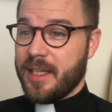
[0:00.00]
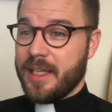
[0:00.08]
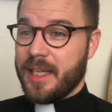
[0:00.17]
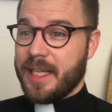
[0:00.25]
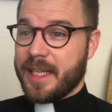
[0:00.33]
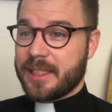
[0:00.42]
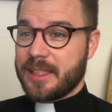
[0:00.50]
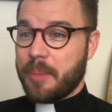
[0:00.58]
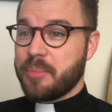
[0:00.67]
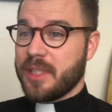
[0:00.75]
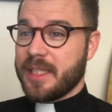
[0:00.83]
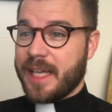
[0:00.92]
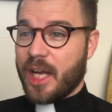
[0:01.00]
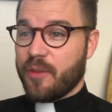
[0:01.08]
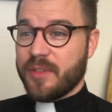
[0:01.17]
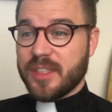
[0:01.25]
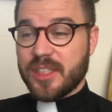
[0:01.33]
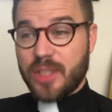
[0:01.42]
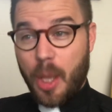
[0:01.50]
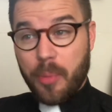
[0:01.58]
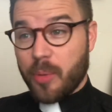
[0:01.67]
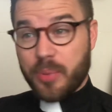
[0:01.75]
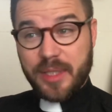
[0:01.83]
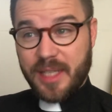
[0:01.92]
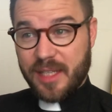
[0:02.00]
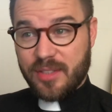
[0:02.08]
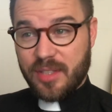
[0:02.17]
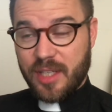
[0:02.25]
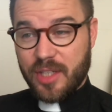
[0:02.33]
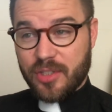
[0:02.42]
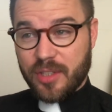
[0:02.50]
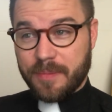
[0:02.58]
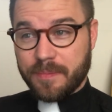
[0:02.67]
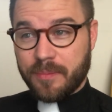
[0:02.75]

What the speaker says: in accepting Calvin's double predestination,